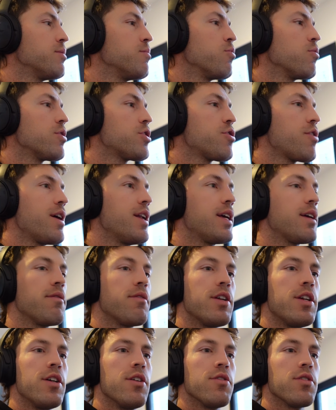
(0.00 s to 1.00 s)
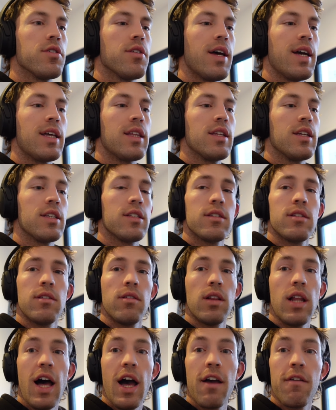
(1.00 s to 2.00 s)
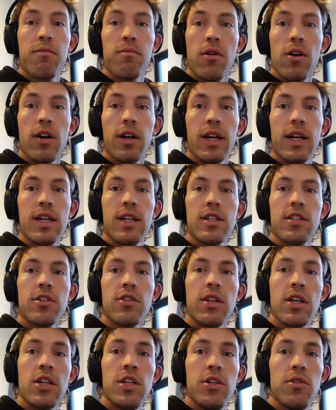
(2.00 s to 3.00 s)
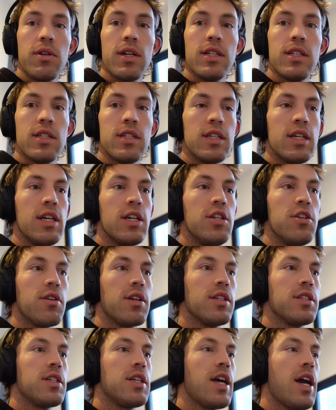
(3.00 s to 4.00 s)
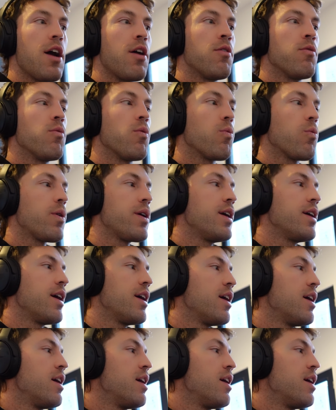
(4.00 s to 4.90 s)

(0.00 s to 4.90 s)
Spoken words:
and more training videos like this live market so that you can see, and you can see how we